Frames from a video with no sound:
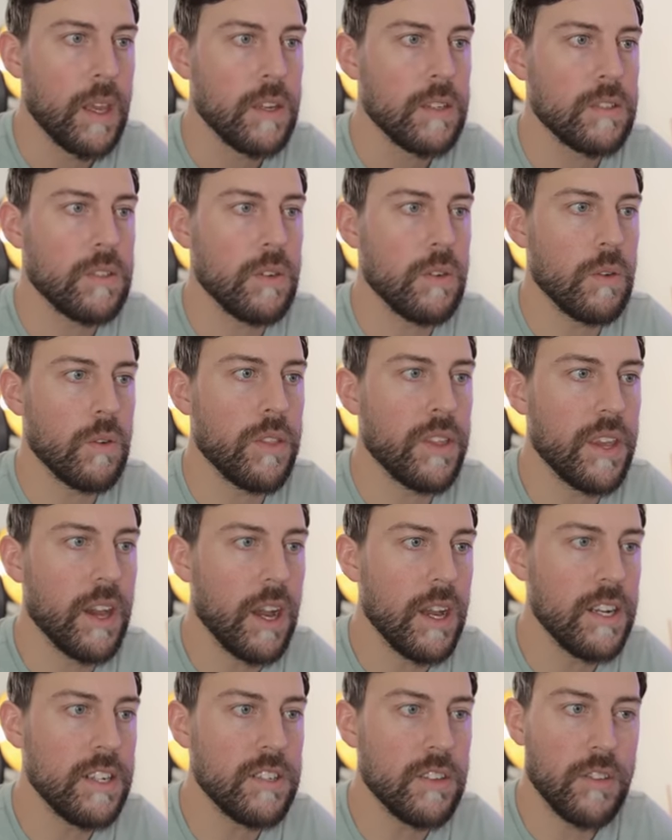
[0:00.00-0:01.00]
So the,
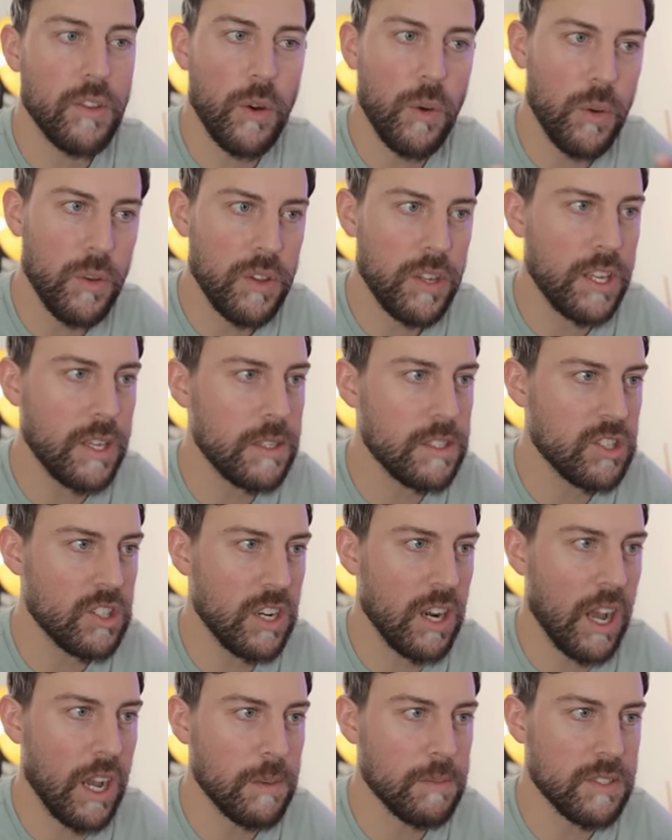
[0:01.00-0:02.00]
the only
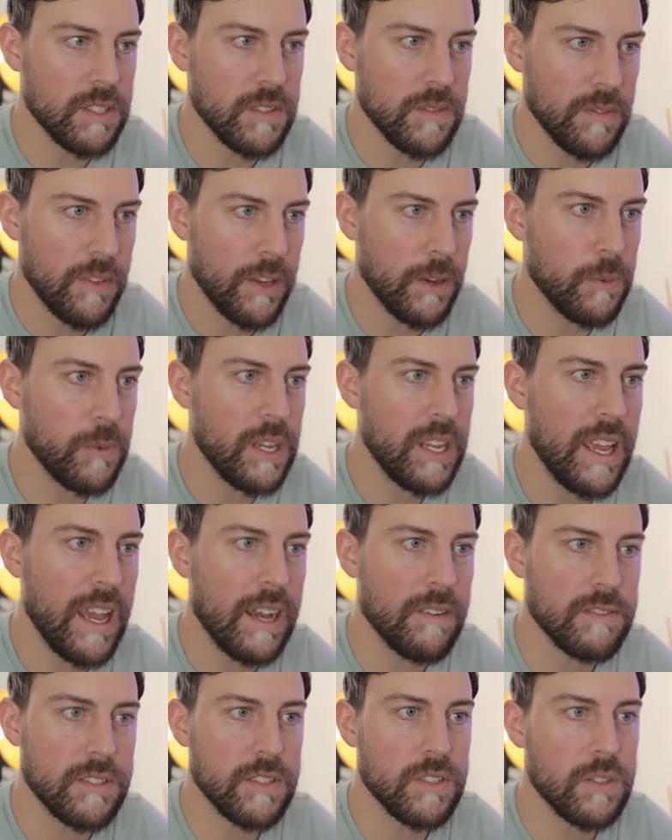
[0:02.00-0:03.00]
engine option that we
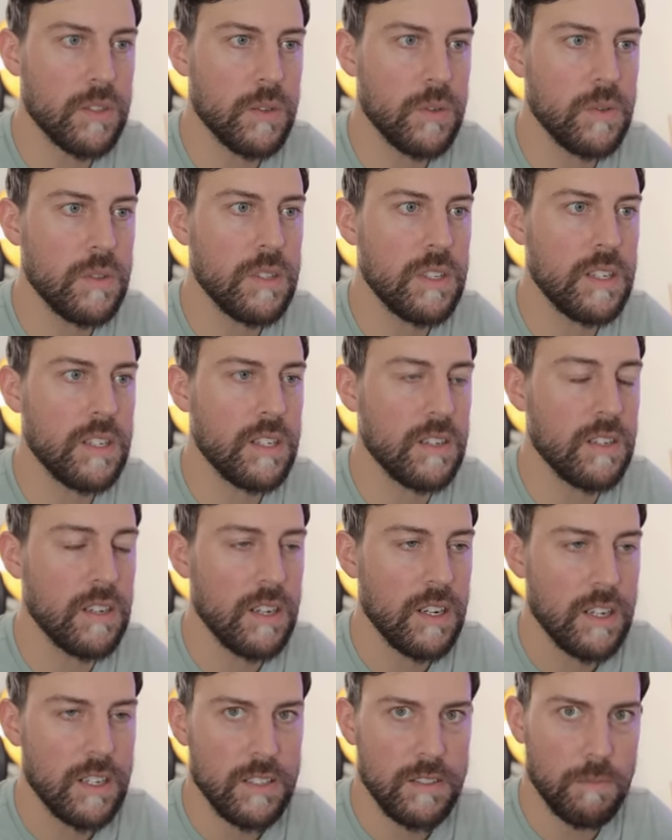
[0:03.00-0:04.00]
have is a two
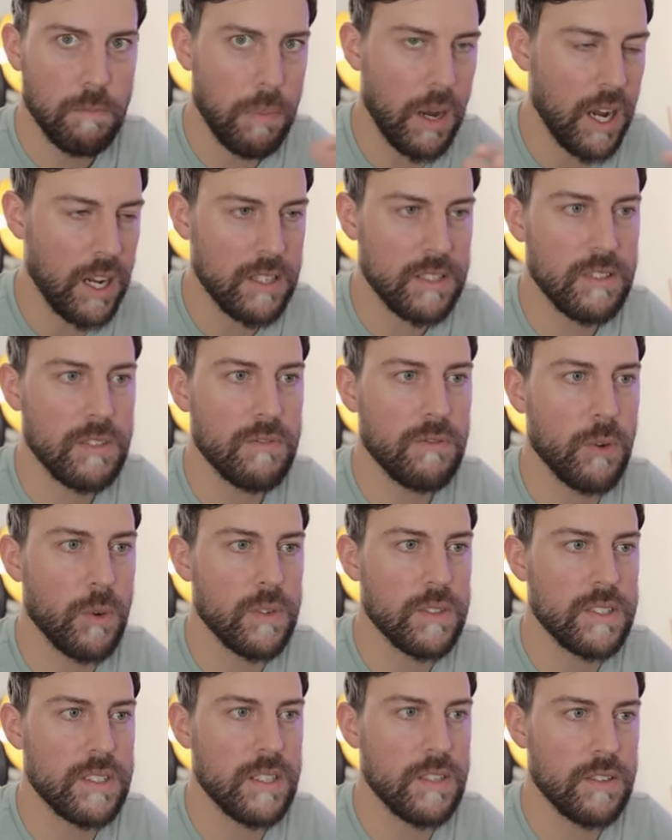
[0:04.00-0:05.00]
liter Boxer
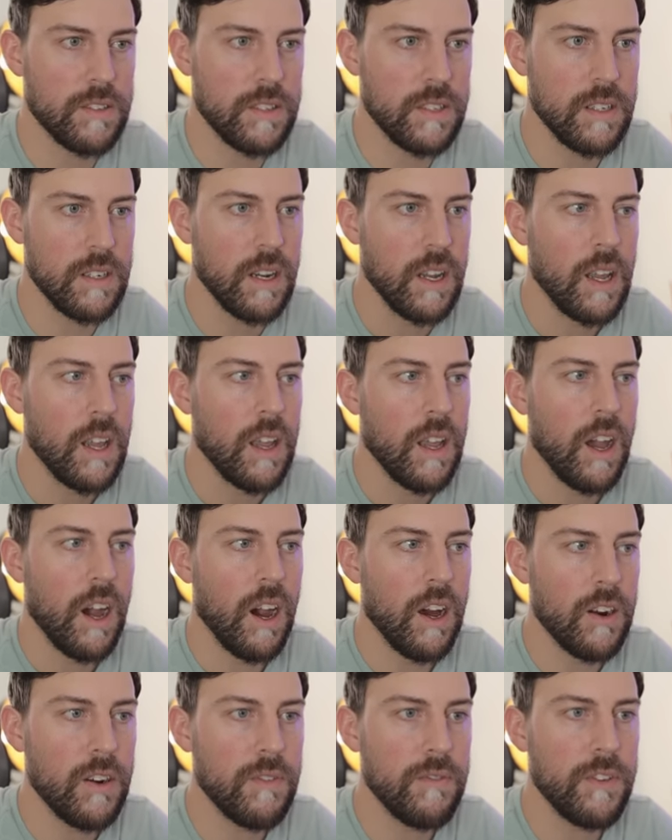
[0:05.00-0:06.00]
four cylinder,
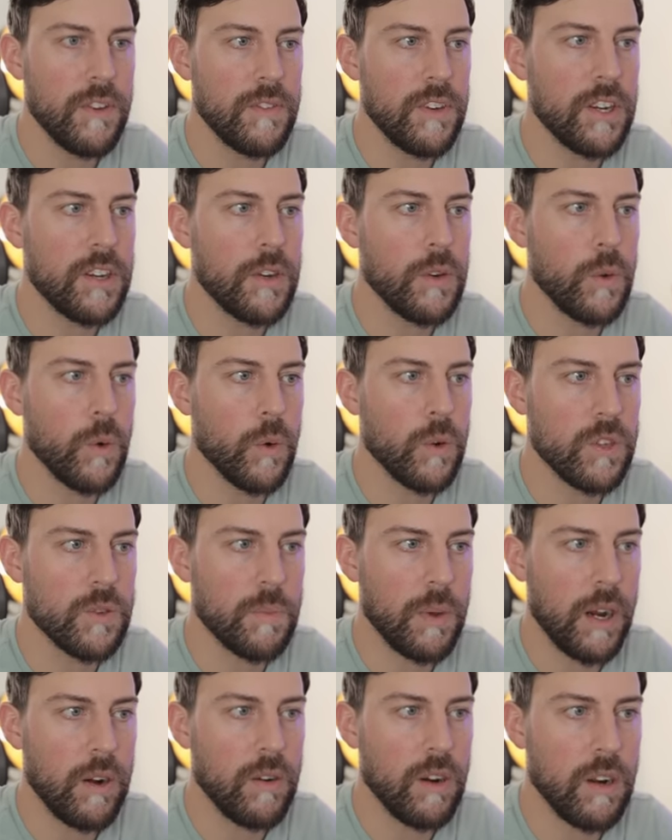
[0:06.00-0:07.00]
152
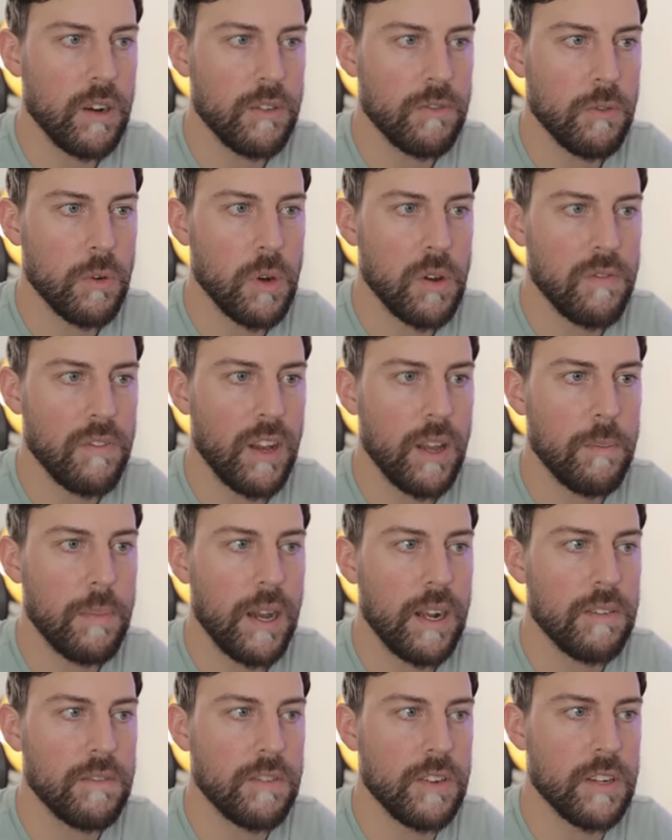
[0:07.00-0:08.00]
horsepower, 145
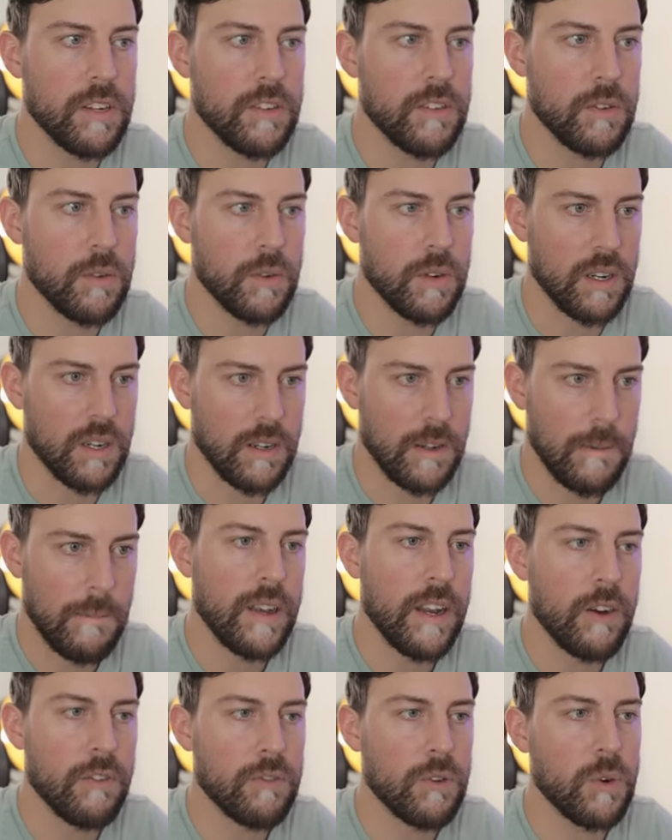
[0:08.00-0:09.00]
pound feet of torque.
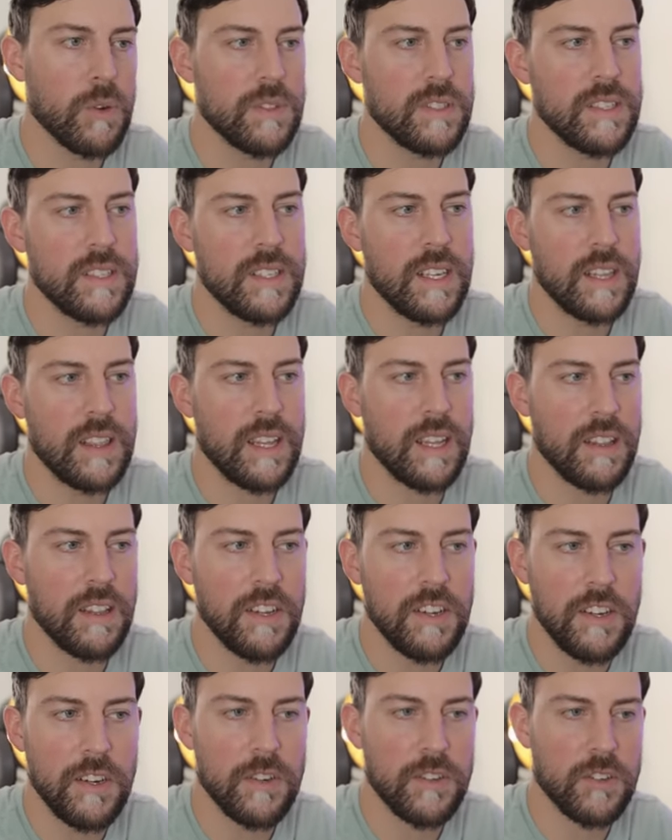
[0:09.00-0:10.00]
Now, of course, you can get the
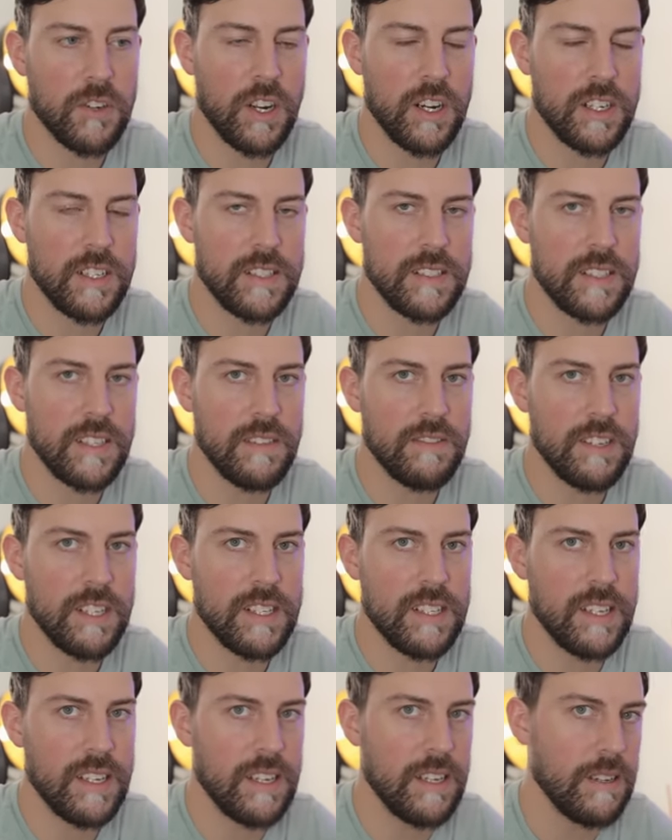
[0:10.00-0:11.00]
Lineartronic
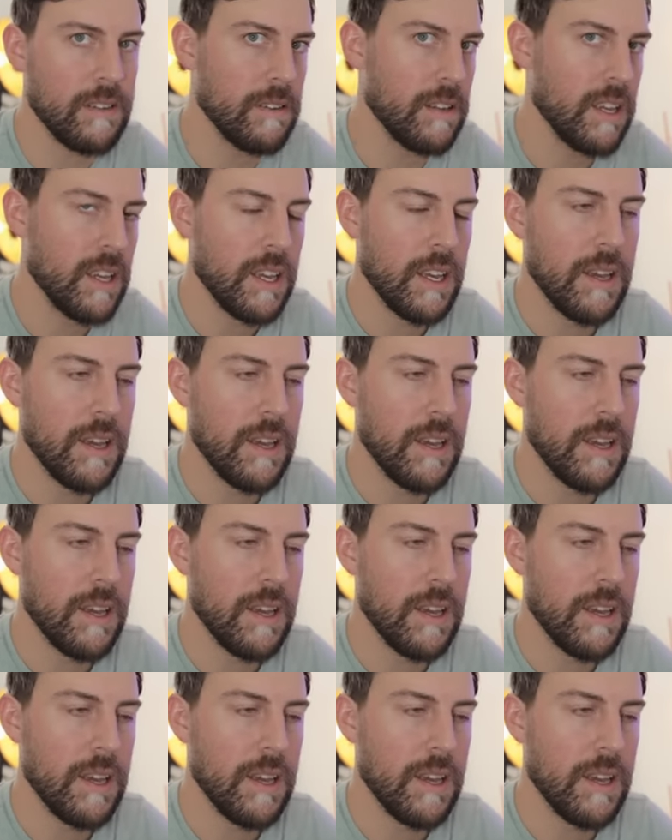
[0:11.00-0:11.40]
CVT.